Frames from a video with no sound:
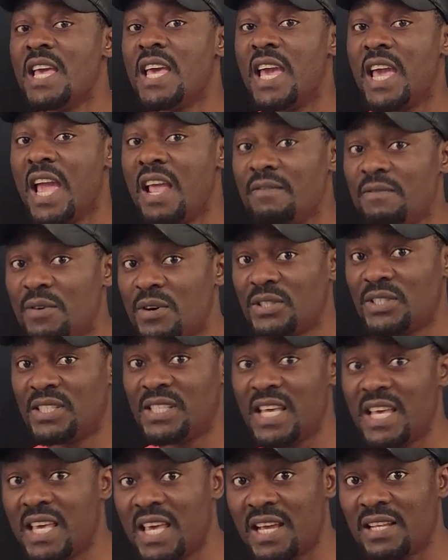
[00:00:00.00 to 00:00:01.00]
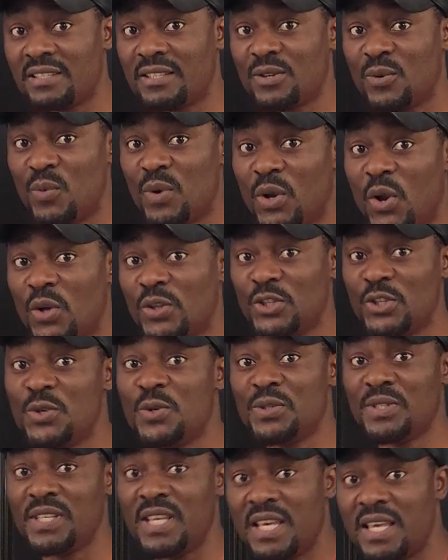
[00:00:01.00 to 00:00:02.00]
Inverse secant will undo
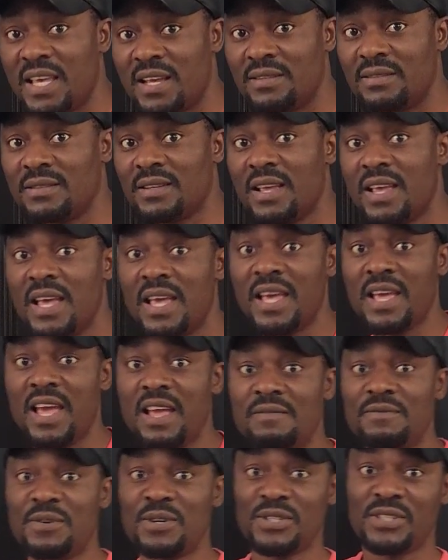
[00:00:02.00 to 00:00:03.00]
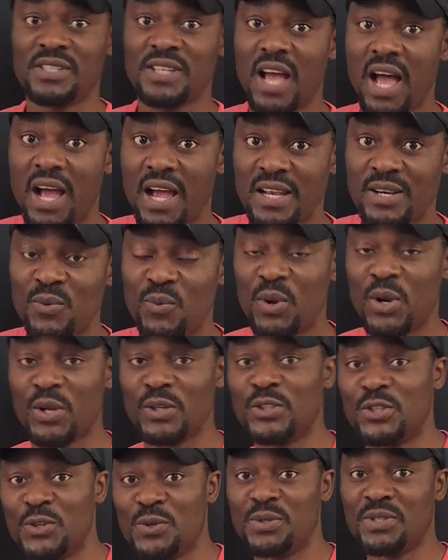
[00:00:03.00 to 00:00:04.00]
secant. Inverse sine will
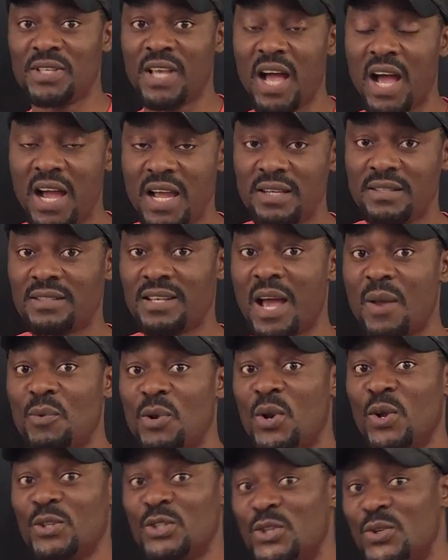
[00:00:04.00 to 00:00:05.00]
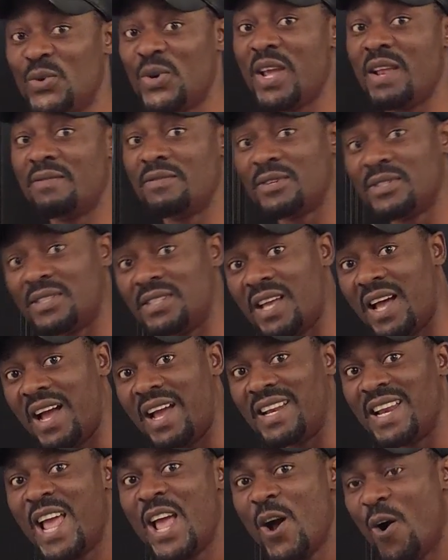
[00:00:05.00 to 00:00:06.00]
undo sine. Sine will undo inverse
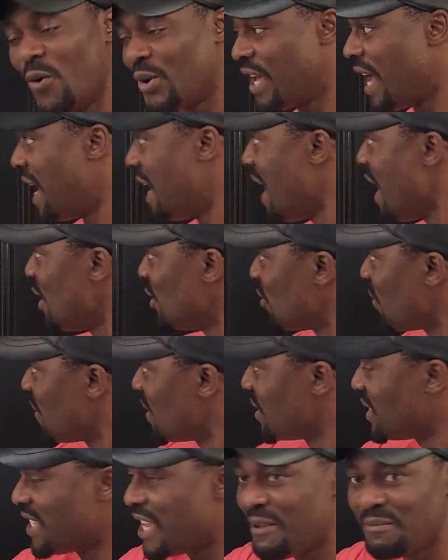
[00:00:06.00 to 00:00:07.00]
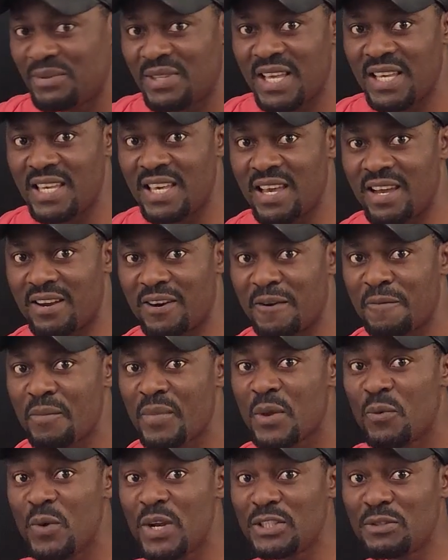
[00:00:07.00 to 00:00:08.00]
sine. Okay, so the same thing here,
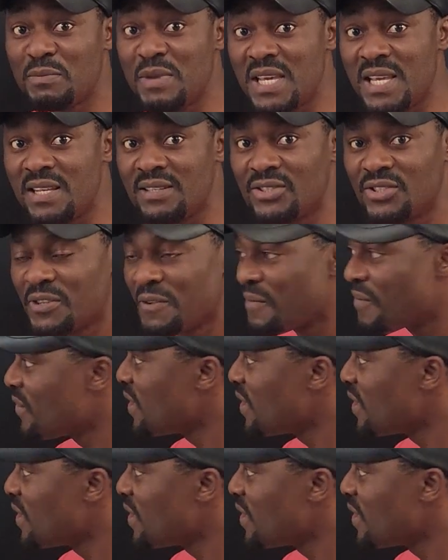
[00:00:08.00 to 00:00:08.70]
which means